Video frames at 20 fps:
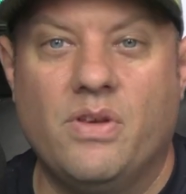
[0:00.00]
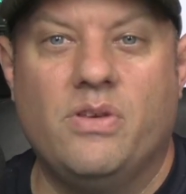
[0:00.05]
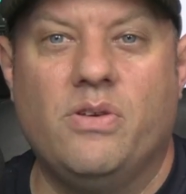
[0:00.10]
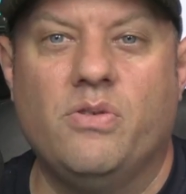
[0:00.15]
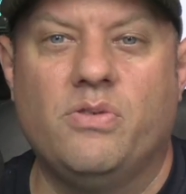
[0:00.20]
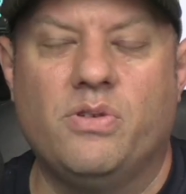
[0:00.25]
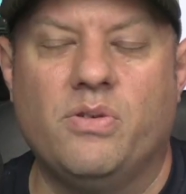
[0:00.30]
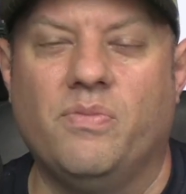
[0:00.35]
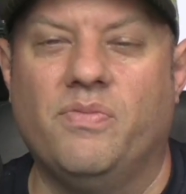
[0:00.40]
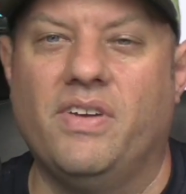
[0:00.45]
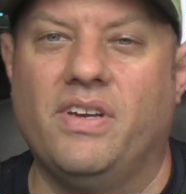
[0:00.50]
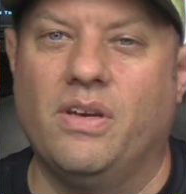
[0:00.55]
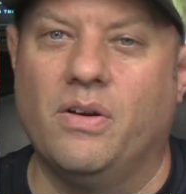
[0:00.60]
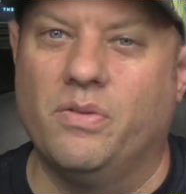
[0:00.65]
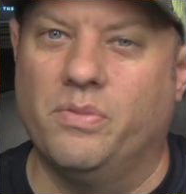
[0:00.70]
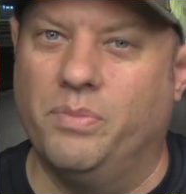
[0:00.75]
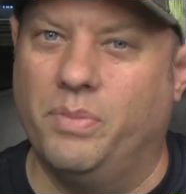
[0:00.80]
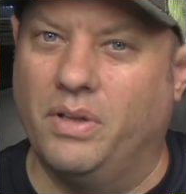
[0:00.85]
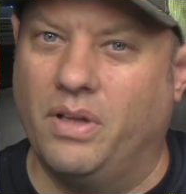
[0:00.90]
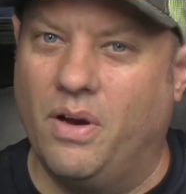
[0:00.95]
the YouTube
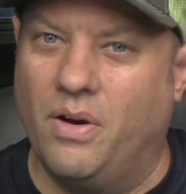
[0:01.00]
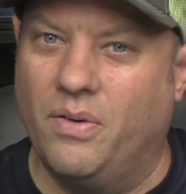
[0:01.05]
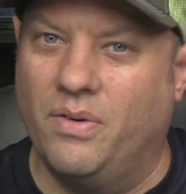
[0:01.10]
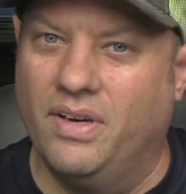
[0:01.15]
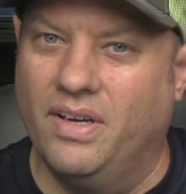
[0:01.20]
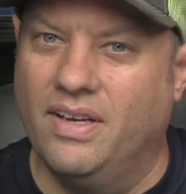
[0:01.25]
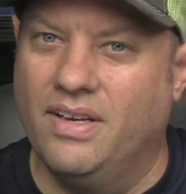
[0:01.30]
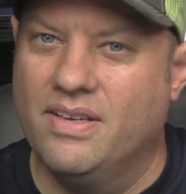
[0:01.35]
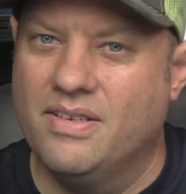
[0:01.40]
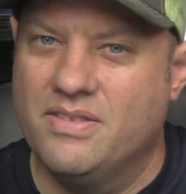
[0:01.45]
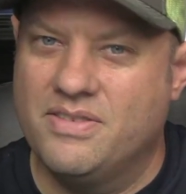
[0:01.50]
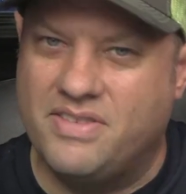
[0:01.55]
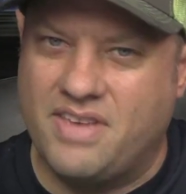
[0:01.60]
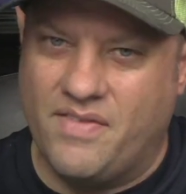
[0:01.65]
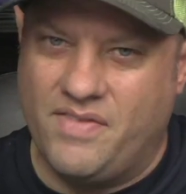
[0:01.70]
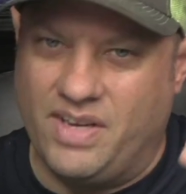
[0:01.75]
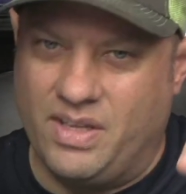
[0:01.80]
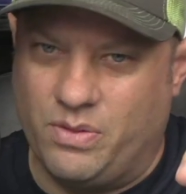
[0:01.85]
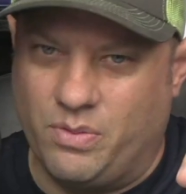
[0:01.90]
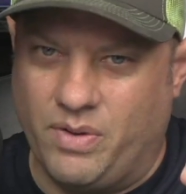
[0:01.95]
video below
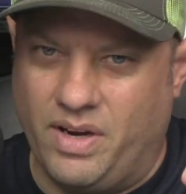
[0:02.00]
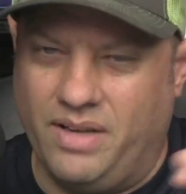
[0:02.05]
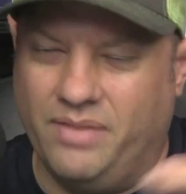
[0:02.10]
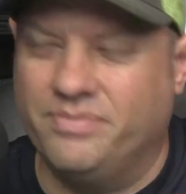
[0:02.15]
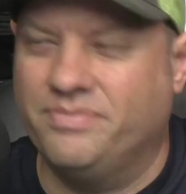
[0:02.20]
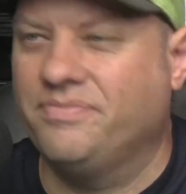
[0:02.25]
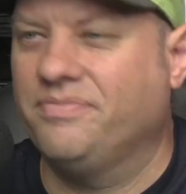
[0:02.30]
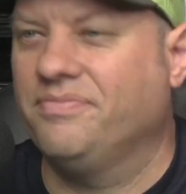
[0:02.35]
73.